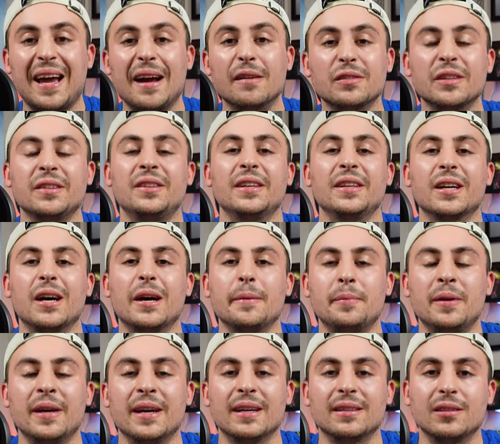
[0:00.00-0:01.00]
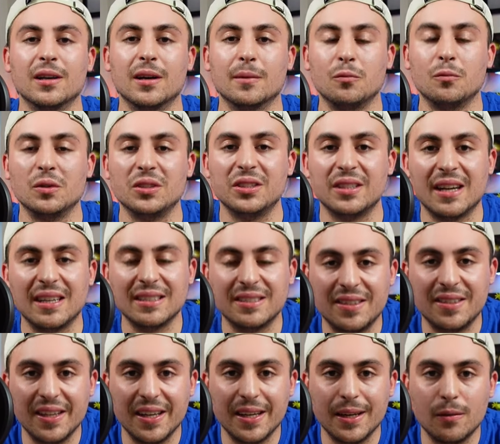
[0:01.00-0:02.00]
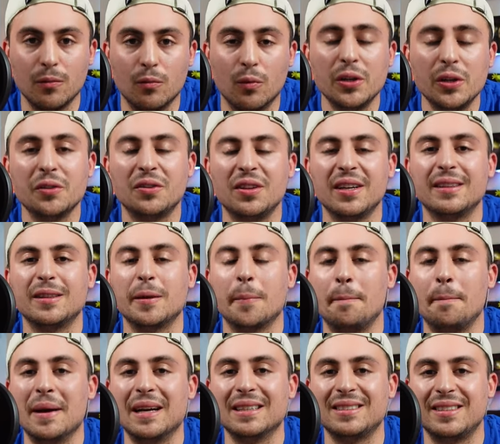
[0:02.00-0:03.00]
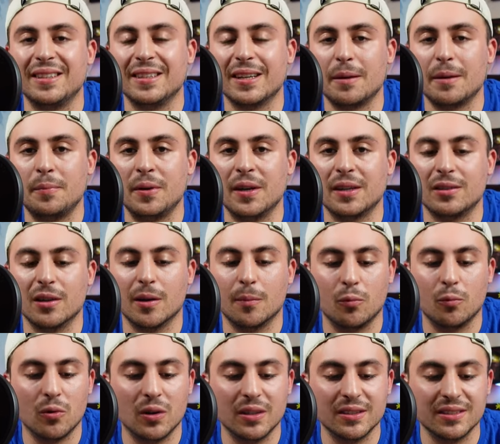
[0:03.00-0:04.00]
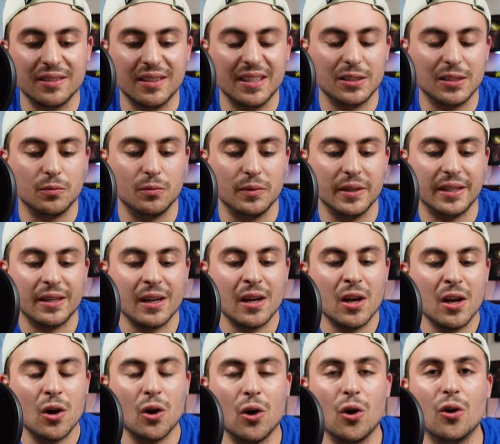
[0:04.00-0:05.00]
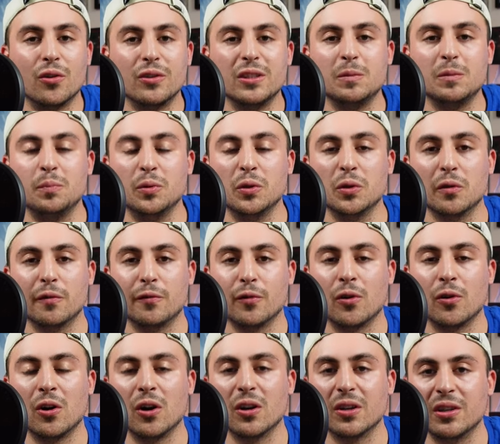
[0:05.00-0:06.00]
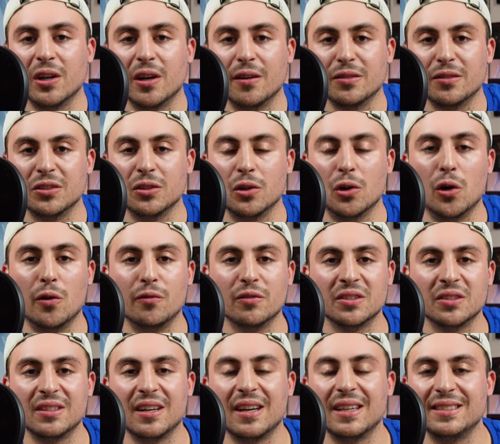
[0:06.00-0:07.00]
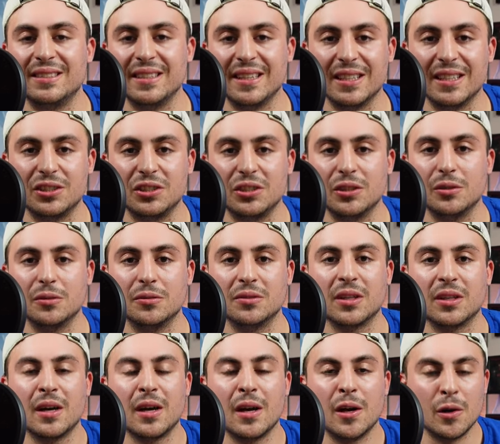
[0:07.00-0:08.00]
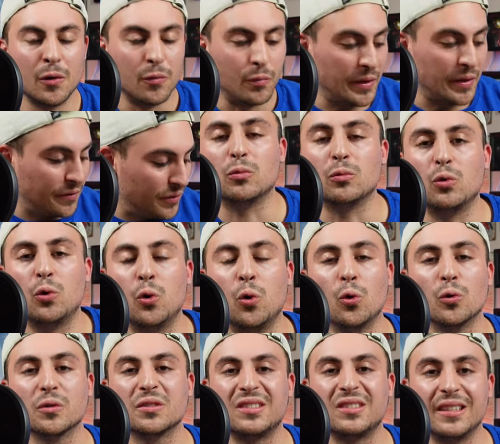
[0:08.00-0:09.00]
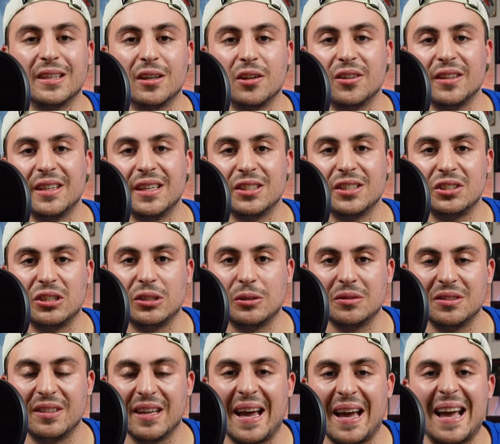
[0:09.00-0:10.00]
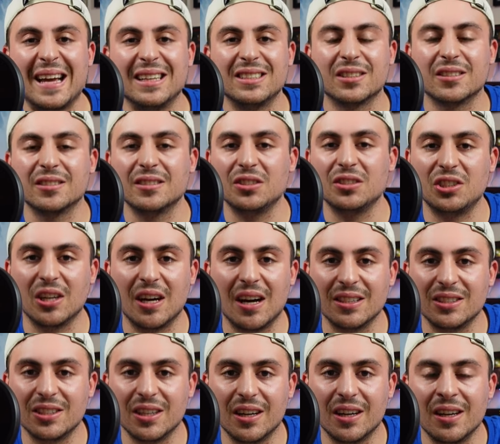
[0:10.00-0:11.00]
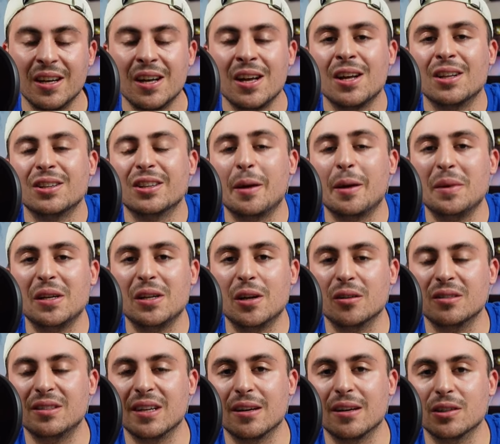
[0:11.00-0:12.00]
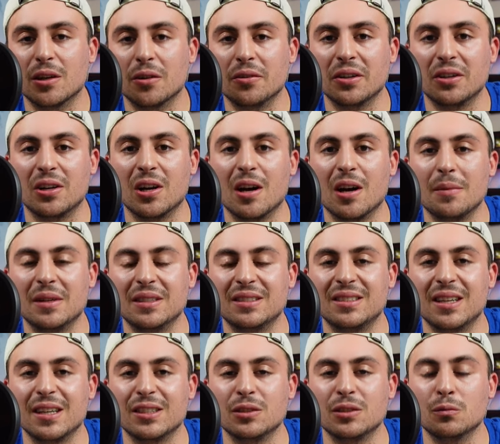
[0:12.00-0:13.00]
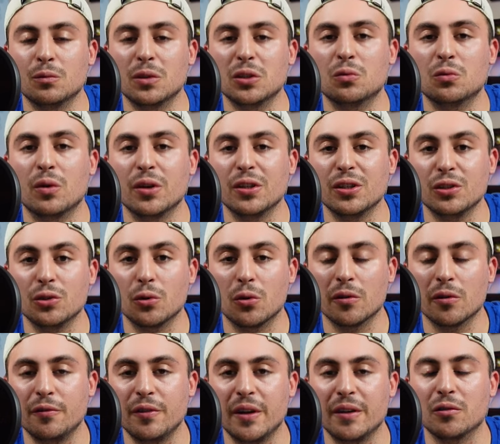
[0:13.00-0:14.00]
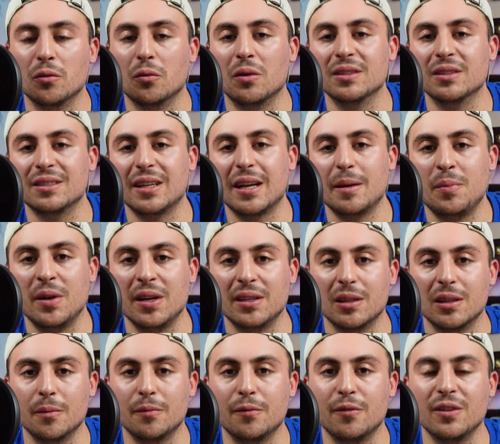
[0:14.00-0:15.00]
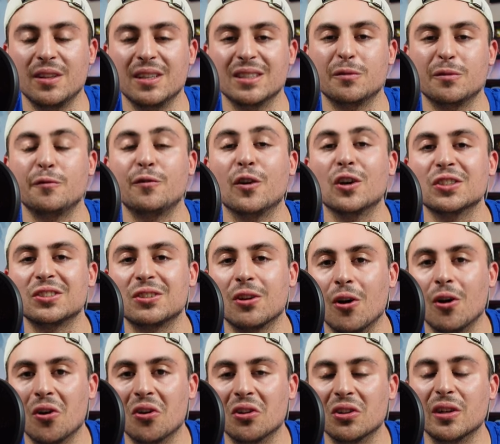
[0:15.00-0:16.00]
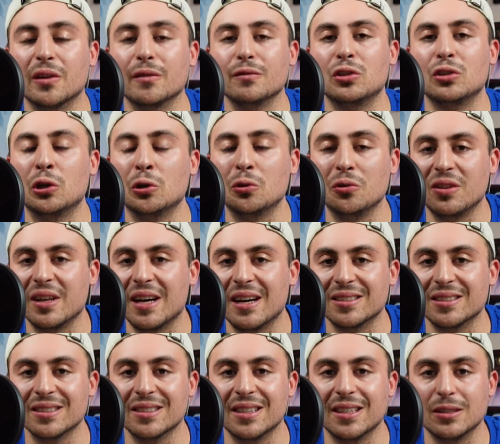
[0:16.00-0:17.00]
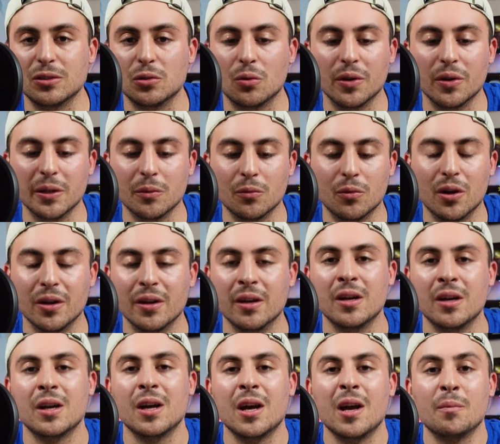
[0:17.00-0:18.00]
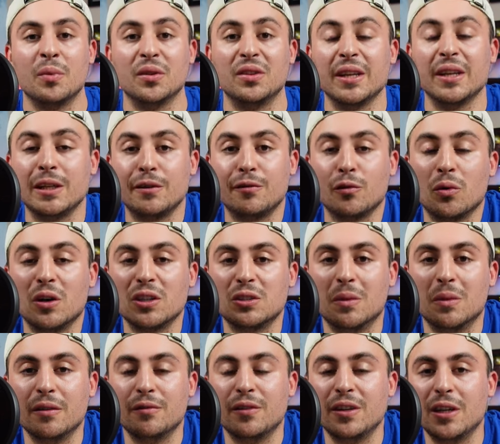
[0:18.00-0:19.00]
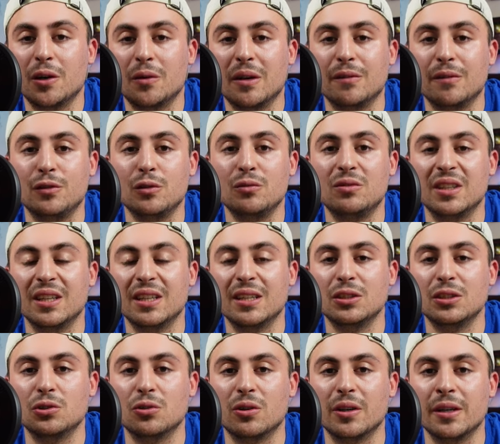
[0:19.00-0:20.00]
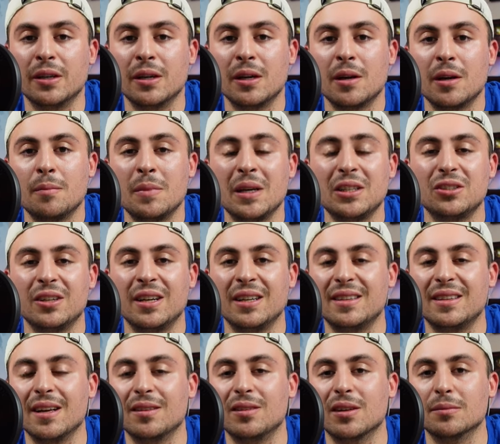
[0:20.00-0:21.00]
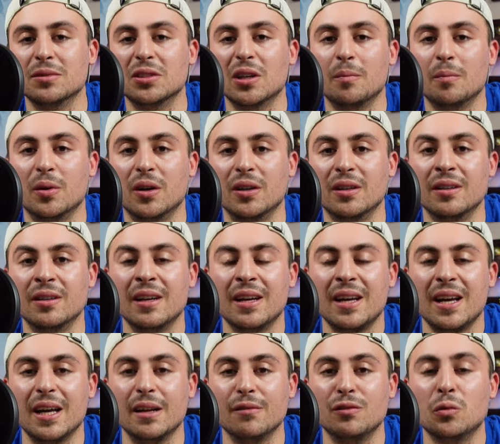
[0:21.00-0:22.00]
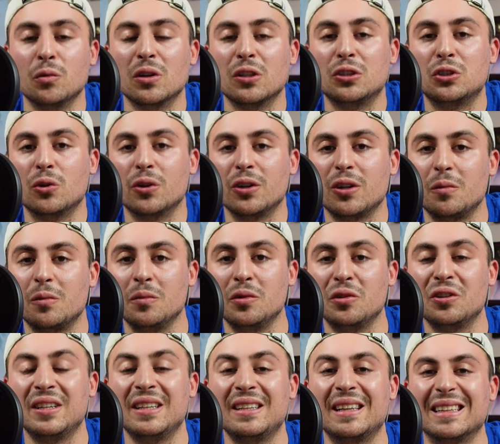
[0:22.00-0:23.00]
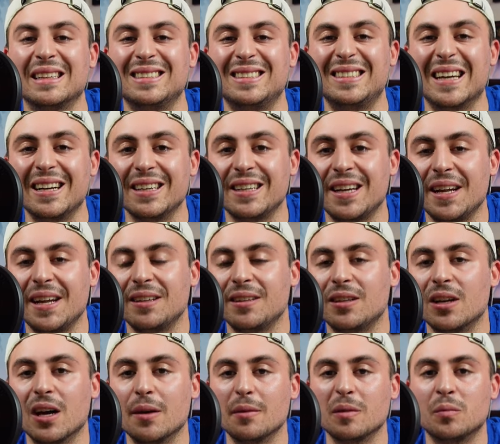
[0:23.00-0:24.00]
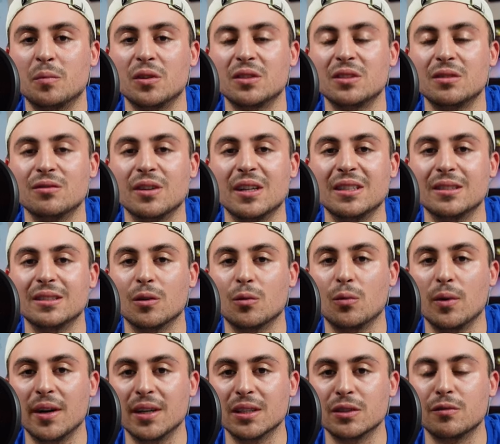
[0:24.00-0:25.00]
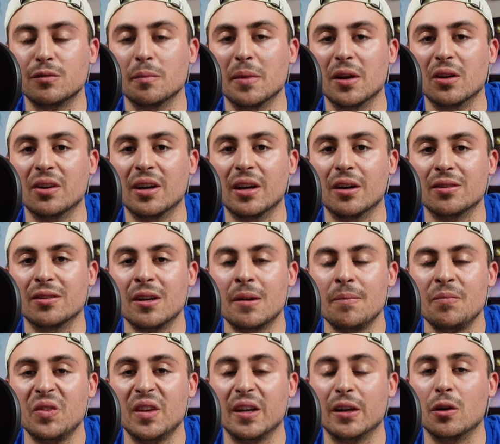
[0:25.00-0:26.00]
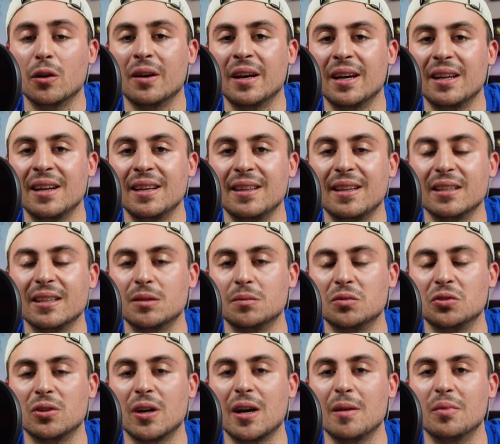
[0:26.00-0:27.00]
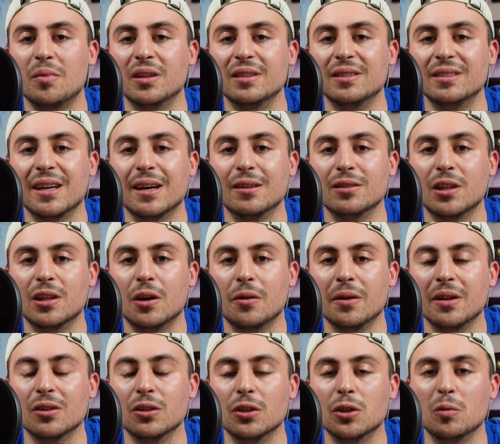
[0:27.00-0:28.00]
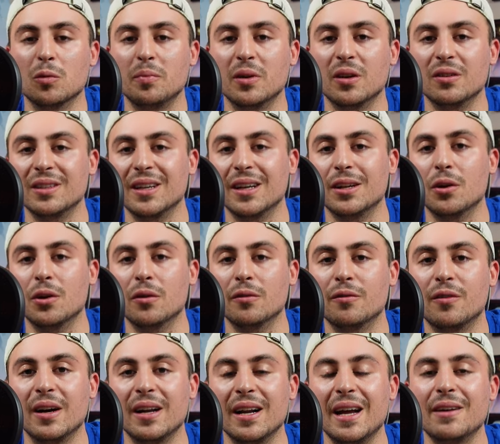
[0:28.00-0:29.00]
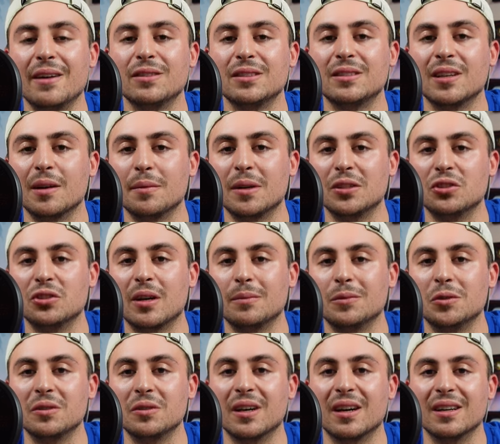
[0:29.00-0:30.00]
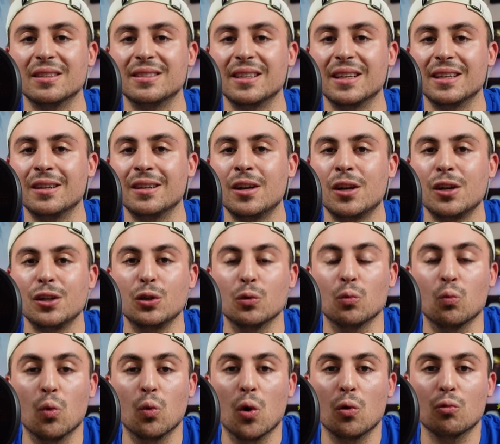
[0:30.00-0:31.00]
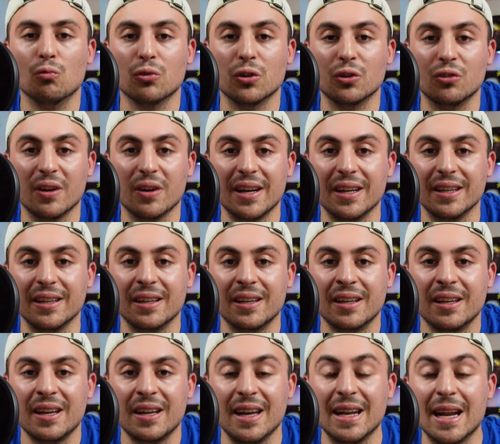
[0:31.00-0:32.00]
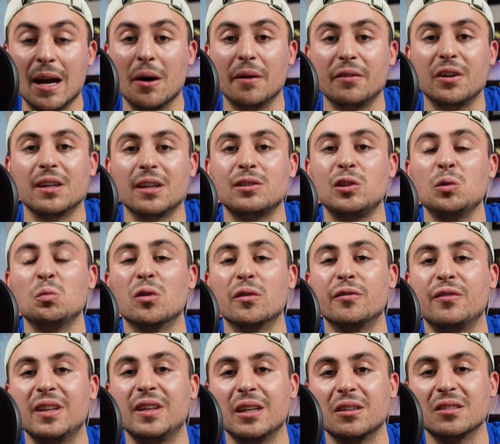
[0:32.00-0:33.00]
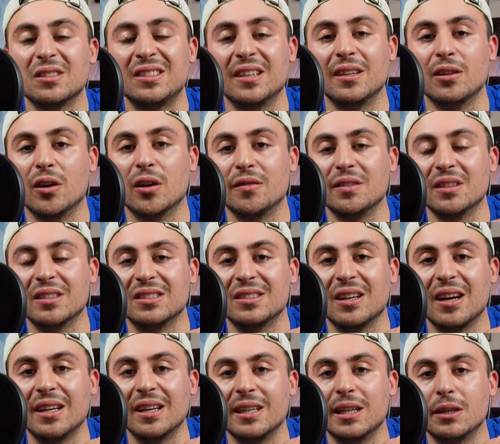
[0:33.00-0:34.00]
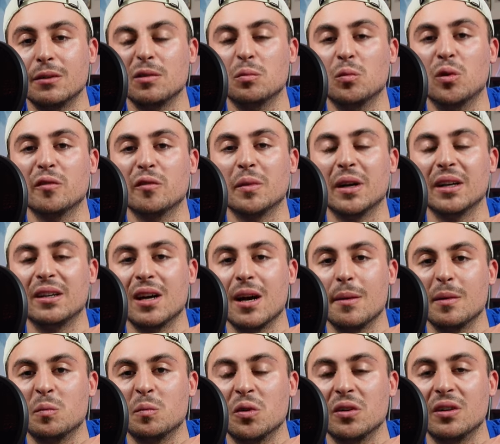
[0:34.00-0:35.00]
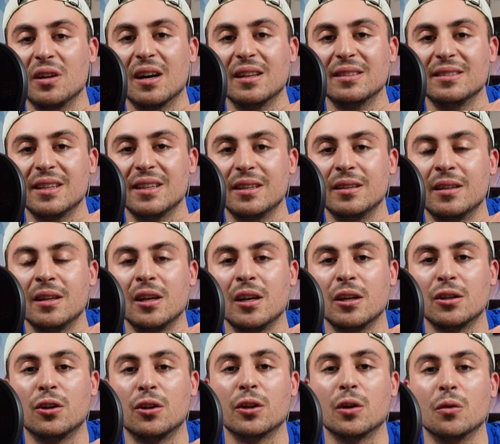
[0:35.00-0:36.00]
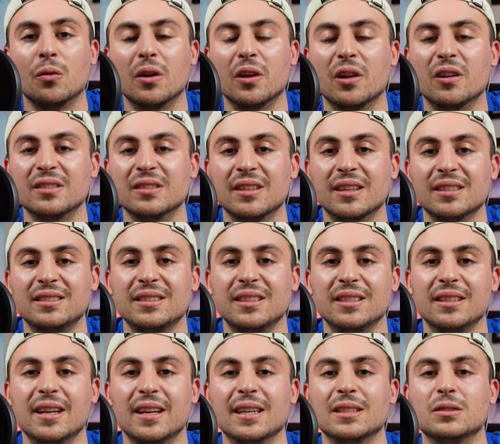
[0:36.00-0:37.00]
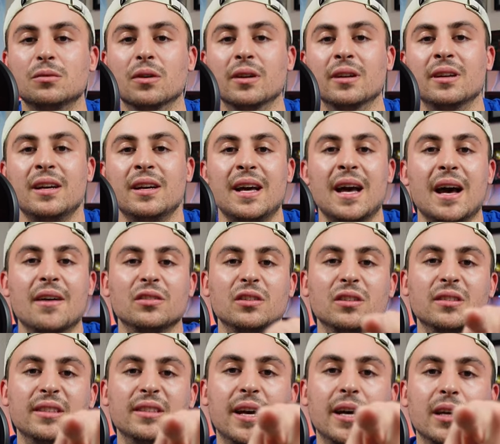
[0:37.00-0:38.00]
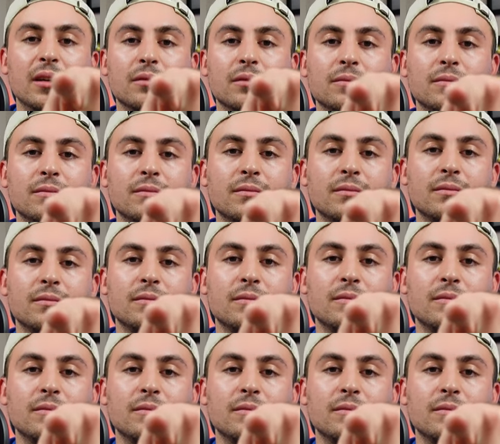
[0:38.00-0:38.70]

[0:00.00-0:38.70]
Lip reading: But that's everything I picked up. What do you guys think? What do you think the best thing I picked up was this week? All these beautiful hardcovers and oversized issues. We've got some cool single issues, the Hazel and Cha-Cha. Let me know down low in the comment section which your favorite was that I picked up for this first haul of 2021. But thank you for watching my video. If you did enjoy it, make sure you hit that thumbs up button. And if you want to join a community that's dedicated to comic books and raising awareness for mental health, then go ahead and hit that subscribe button down low and the little bell to get notified every time I drop new content. You won't regret it. And now I've got two more videos sitting off to the side here with more of my comic book content. Click on one of those and I'll see you in the next one. Have a good day.